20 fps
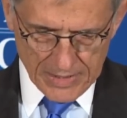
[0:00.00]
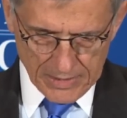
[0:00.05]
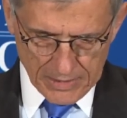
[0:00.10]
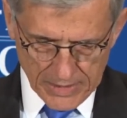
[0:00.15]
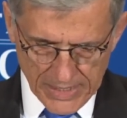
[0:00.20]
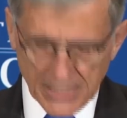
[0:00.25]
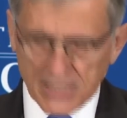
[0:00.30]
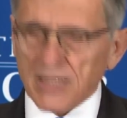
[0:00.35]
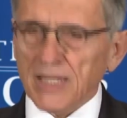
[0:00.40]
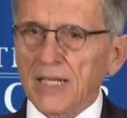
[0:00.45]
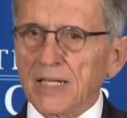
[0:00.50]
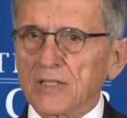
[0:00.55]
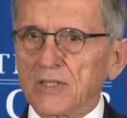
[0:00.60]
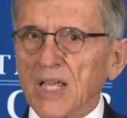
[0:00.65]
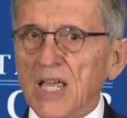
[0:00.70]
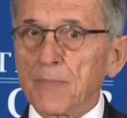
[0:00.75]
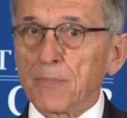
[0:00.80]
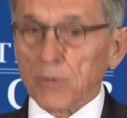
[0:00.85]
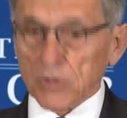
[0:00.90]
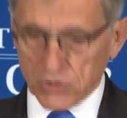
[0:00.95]
Like the
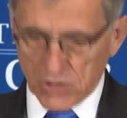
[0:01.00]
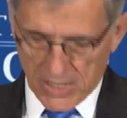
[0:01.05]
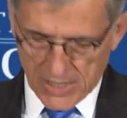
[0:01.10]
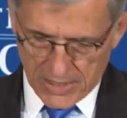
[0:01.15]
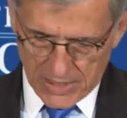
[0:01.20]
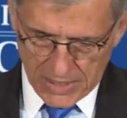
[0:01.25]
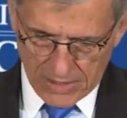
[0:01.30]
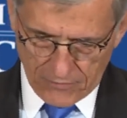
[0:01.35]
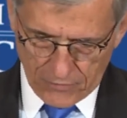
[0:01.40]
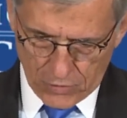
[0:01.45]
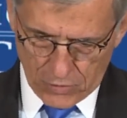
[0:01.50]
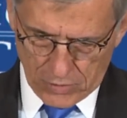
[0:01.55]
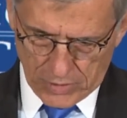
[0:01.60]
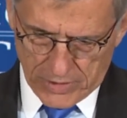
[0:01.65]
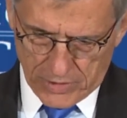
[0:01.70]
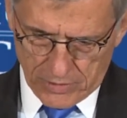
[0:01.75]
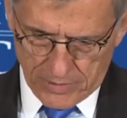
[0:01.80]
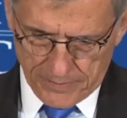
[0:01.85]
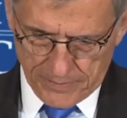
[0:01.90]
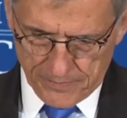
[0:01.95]
examples I gave
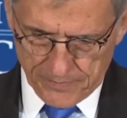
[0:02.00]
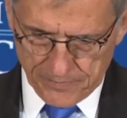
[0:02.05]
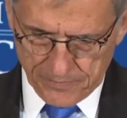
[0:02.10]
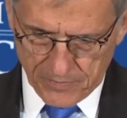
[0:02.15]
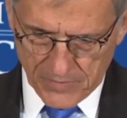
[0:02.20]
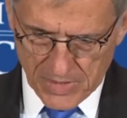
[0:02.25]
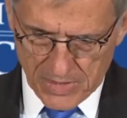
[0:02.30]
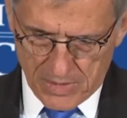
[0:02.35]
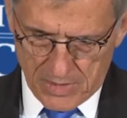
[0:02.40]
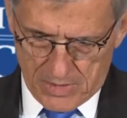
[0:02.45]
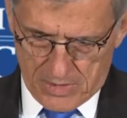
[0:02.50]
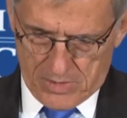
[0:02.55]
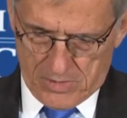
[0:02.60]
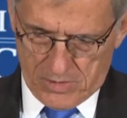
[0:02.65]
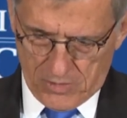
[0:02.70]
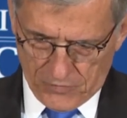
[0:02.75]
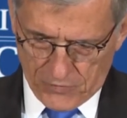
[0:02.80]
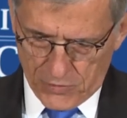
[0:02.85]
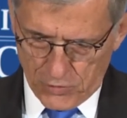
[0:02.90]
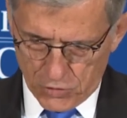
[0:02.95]
earlier,
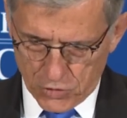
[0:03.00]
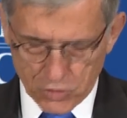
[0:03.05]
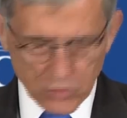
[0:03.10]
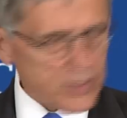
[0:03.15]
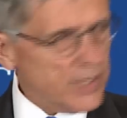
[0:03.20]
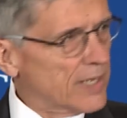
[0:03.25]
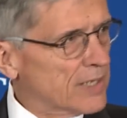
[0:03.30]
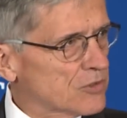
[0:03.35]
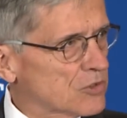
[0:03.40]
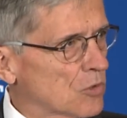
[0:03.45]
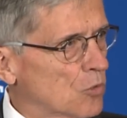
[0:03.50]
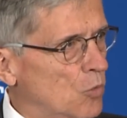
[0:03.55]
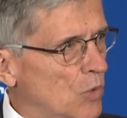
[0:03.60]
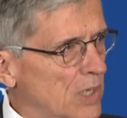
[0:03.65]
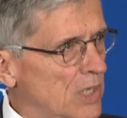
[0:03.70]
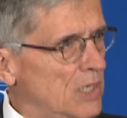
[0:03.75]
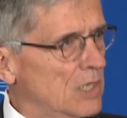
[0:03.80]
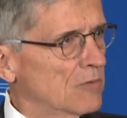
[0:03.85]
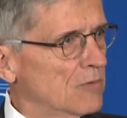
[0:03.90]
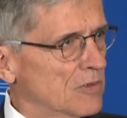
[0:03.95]
the future has a
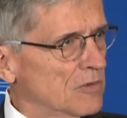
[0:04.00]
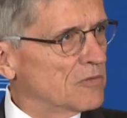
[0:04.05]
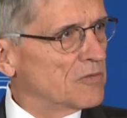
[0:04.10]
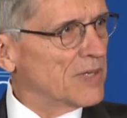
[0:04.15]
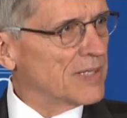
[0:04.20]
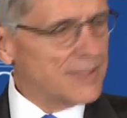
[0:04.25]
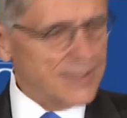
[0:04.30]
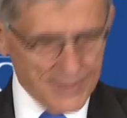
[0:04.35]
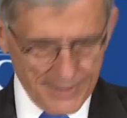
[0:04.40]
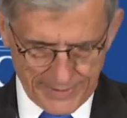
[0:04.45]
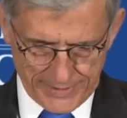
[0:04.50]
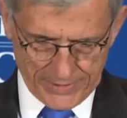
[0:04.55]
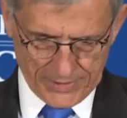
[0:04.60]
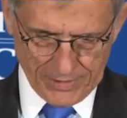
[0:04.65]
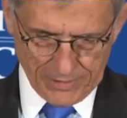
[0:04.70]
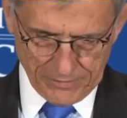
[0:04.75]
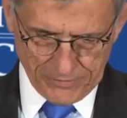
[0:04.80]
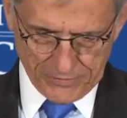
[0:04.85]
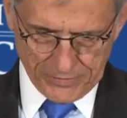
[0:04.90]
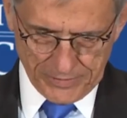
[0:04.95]
way of inventing
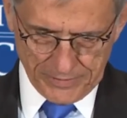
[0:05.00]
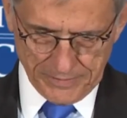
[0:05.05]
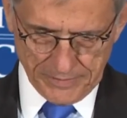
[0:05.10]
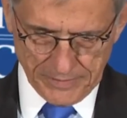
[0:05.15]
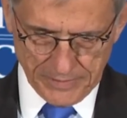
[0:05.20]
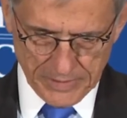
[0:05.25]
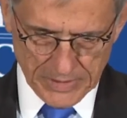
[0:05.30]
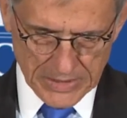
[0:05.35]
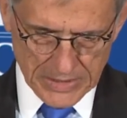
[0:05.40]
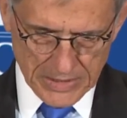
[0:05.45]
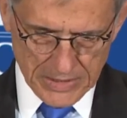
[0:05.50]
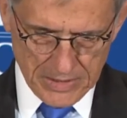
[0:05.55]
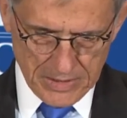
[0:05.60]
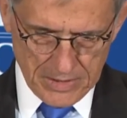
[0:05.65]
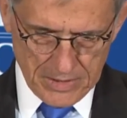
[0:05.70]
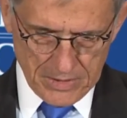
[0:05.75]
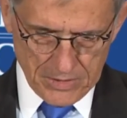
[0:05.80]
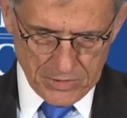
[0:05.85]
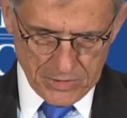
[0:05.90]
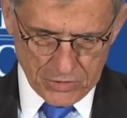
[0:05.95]
itself.
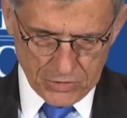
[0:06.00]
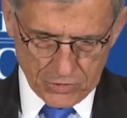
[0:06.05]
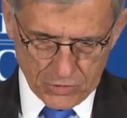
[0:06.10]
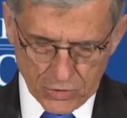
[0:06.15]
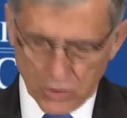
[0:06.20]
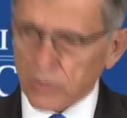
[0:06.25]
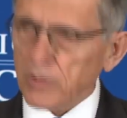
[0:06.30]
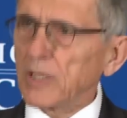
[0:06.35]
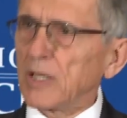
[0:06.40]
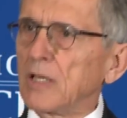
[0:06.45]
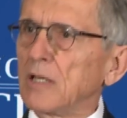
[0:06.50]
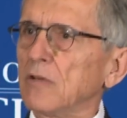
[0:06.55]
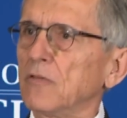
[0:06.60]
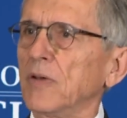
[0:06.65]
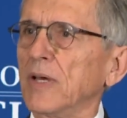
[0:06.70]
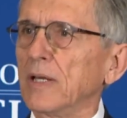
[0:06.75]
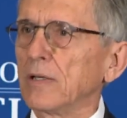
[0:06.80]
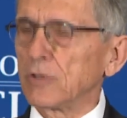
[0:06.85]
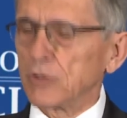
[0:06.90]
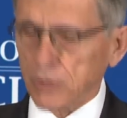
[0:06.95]
Turning
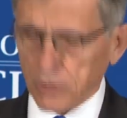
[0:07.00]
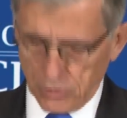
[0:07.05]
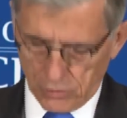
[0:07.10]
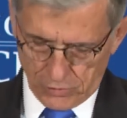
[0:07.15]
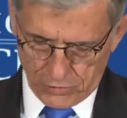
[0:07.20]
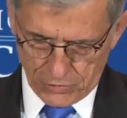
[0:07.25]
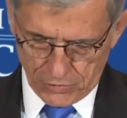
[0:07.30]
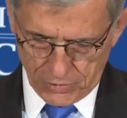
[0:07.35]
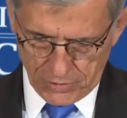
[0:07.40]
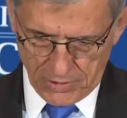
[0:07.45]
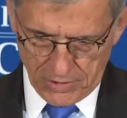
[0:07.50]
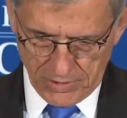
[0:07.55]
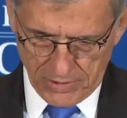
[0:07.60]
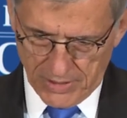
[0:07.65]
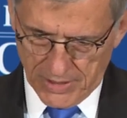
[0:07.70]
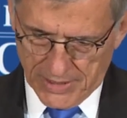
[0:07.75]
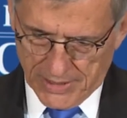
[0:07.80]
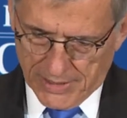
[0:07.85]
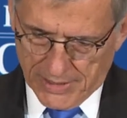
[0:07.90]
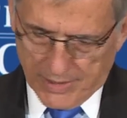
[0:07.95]
innovators loose
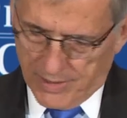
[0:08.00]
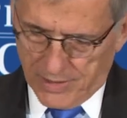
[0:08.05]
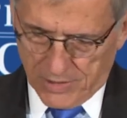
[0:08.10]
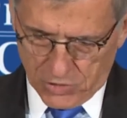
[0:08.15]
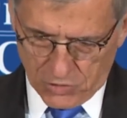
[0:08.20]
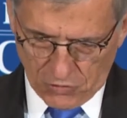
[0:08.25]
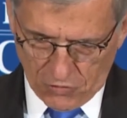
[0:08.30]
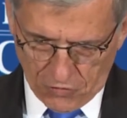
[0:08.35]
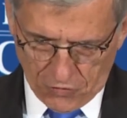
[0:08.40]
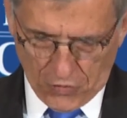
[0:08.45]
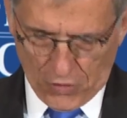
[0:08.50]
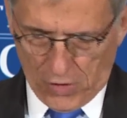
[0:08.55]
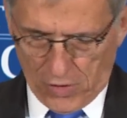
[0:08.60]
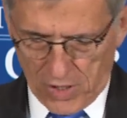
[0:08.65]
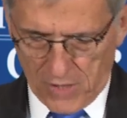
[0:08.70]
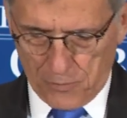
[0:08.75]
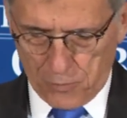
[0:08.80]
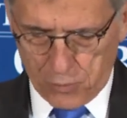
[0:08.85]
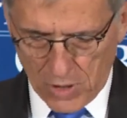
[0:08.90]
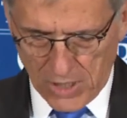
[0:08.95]
is
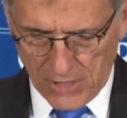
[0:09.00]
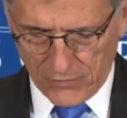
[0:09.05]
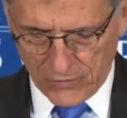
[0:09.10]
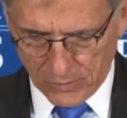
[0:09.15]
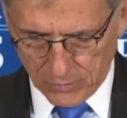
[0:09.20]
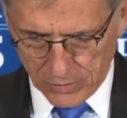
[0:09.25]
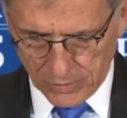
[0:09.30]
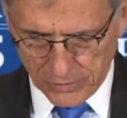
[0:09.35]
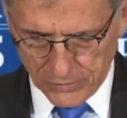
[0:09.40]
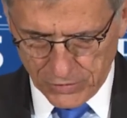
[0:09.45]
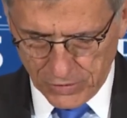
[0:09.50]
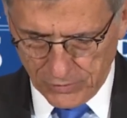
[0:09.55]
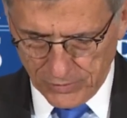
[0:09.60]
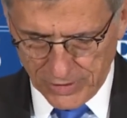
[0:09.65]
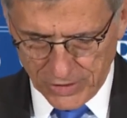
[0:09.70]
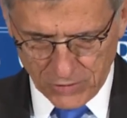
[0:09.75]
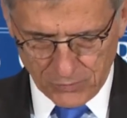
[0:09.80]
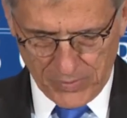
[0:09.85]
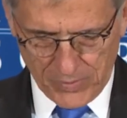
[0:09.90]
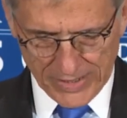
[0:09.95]
far preferable to
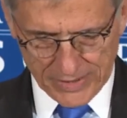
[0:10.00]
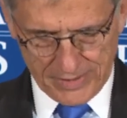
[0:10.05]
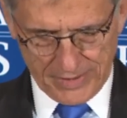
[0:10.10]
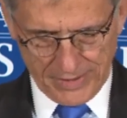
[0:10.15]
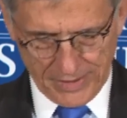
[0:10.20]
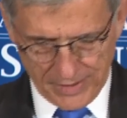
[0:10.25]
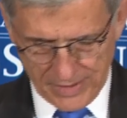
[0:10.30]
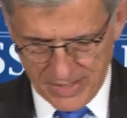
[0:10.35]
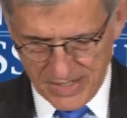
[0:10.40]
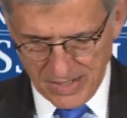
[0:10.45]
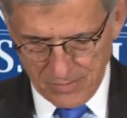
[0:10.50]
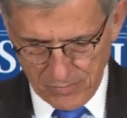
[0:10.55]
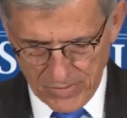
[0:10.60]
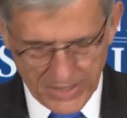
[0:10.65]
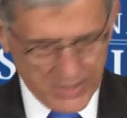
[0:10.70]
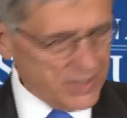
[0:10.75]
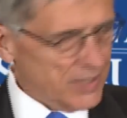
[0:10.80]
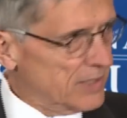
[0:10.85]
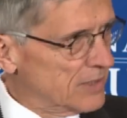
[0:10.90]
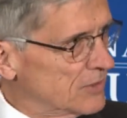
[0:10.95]
expecting
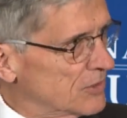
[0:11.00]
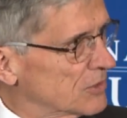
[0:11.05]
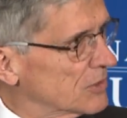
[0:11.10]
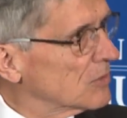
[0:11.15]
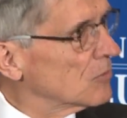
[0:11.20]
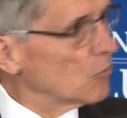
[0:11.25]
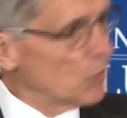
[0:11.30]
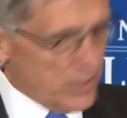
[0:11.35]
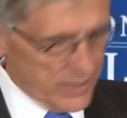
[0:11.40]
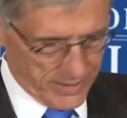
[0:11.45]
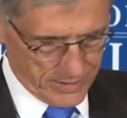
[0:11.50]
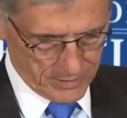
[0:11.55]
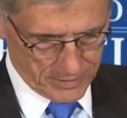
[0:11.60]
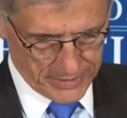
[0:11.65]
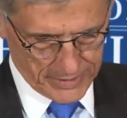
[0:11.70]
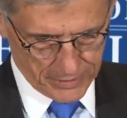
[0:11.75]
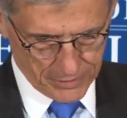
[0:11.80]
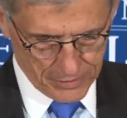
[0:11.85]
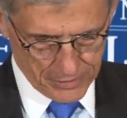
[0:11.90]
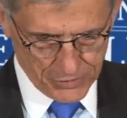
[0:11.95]
committees and
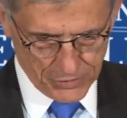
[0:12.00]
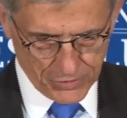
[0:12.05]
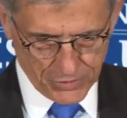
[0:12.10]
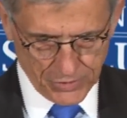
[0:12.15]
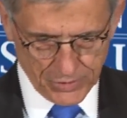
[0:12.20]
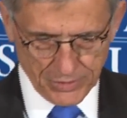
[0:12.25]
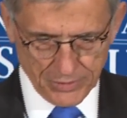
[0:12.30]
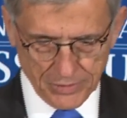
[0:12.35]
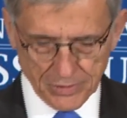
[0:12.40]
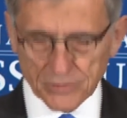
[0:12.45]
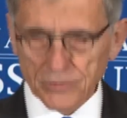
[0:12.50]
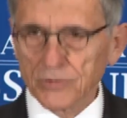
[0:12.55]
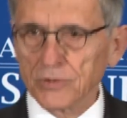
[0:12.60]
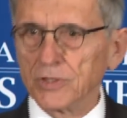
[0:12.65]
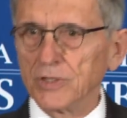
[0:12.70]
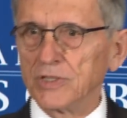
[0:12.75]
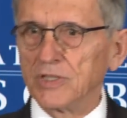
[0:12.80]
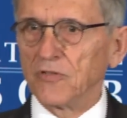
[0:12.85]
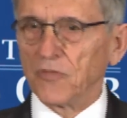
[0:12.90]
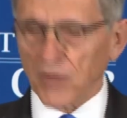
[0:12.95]
regulators
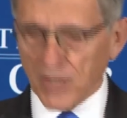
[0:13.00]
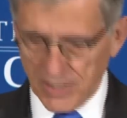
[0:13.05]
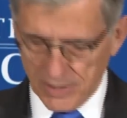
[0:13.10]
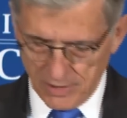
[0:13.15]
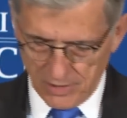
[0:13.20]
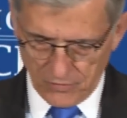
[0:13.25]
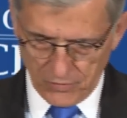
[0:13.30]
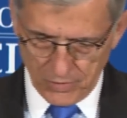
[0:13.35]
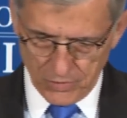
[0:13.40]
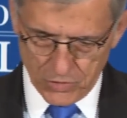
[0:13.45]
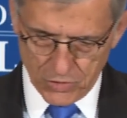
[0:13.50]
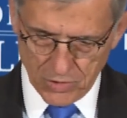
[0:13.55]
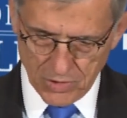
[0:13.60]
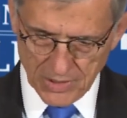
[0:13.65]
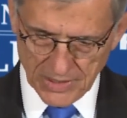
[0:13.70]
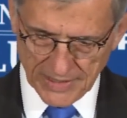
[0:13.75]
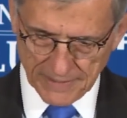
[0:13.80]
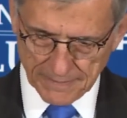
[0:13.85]
to define the future.